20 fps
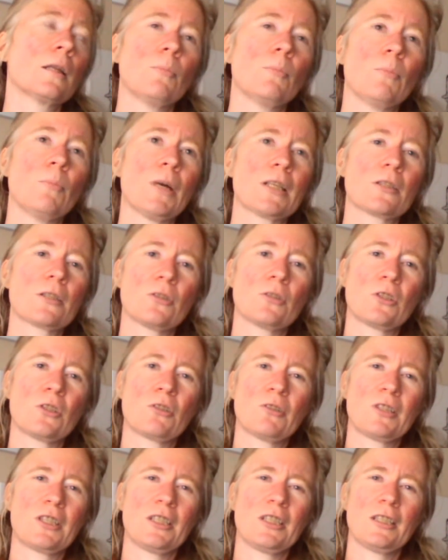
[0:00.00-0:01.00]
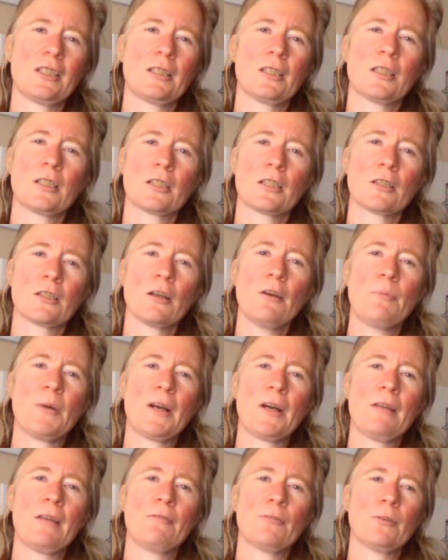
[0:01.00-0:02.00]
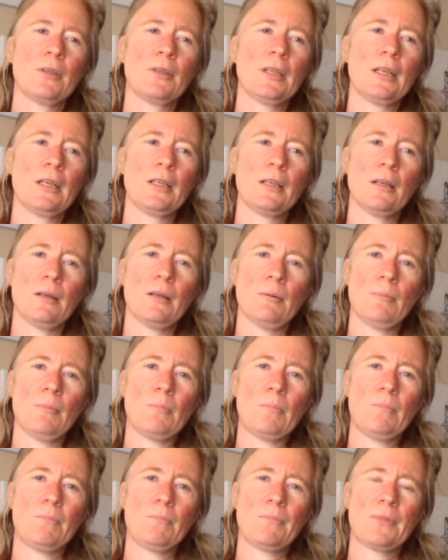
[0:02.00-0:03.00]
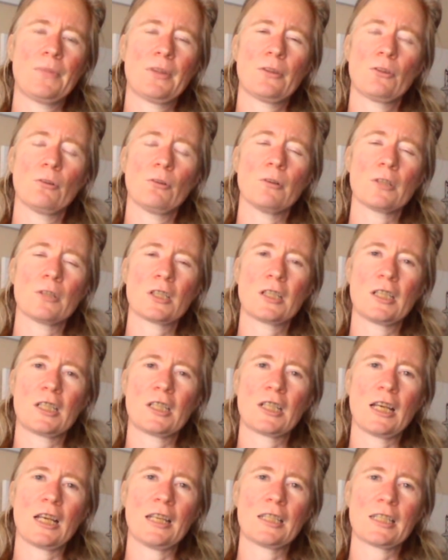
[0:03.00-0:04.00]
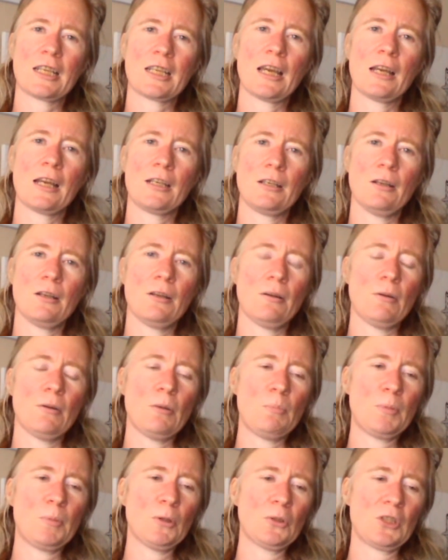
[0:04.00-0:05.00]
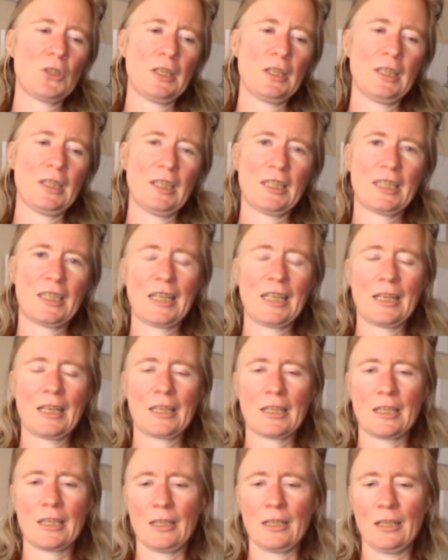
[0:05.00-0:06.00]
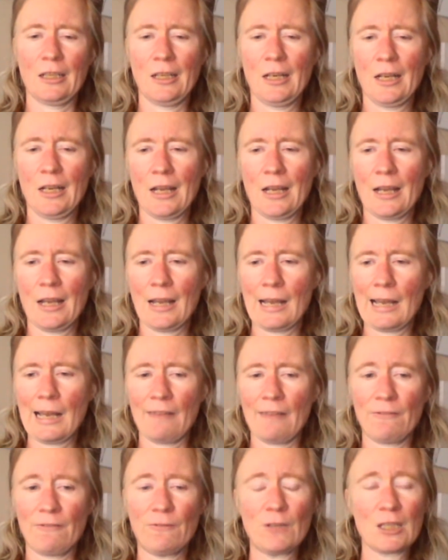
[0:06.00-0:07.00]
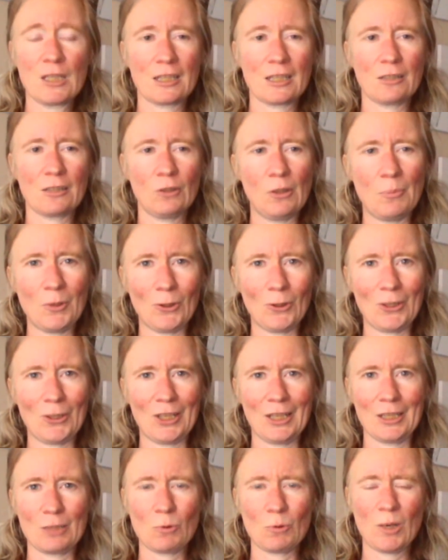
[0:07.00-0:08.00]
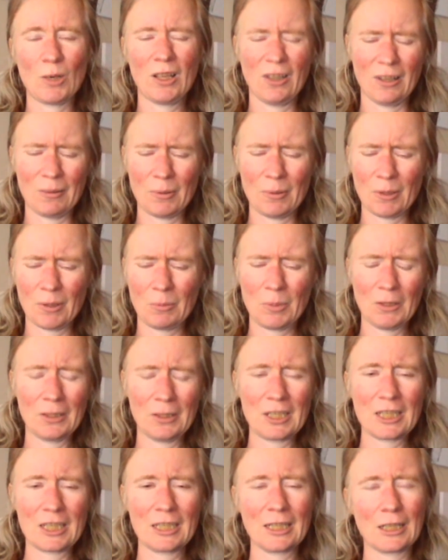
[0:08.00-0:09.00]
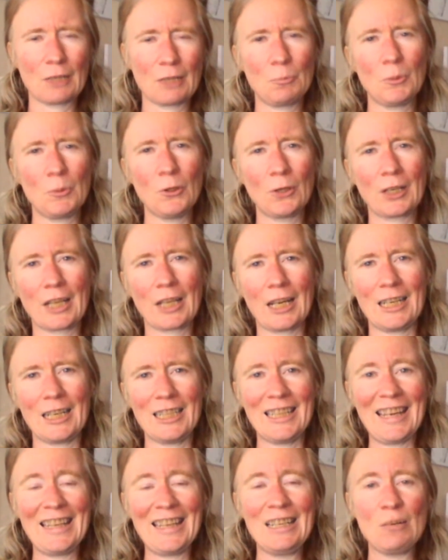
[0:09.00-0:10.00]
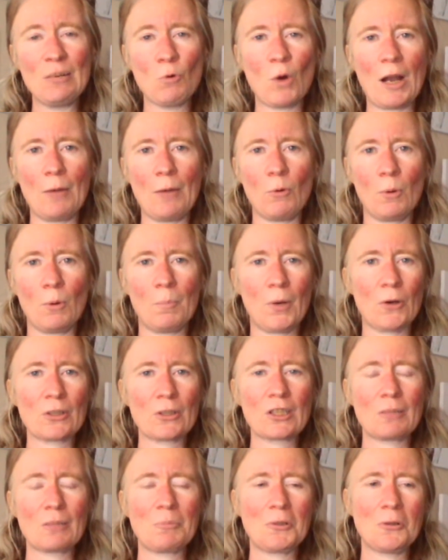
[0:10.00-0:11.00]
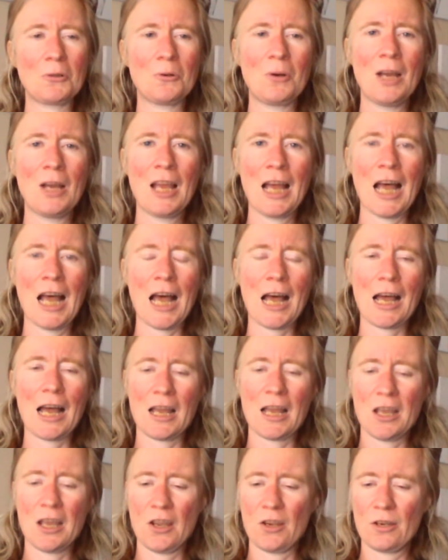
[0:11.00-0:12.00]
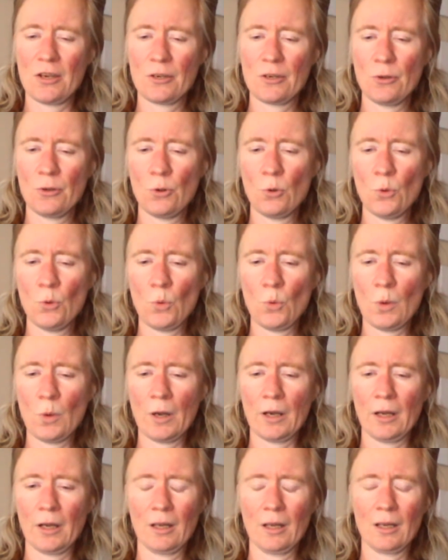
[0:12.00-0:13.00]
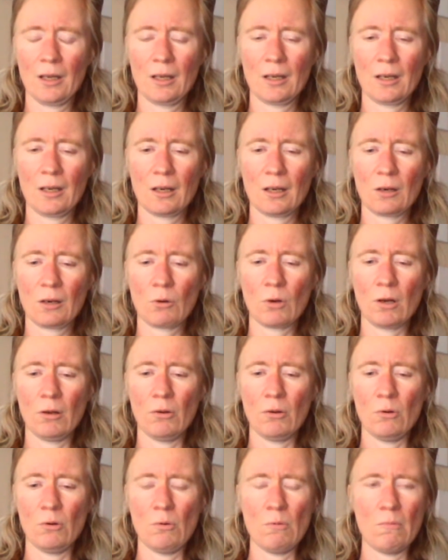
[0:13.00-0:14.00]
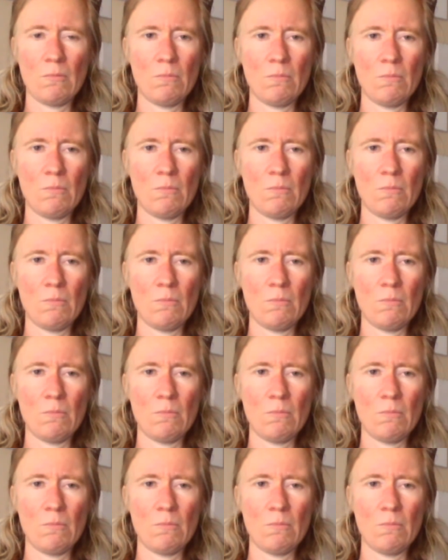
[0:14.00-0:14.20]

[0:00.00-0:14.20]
muscles twitching. It's just so painful, and then your thoughts are shut down, your ability to think, your physical ability as well, your ability to communicate in any way possible. You grow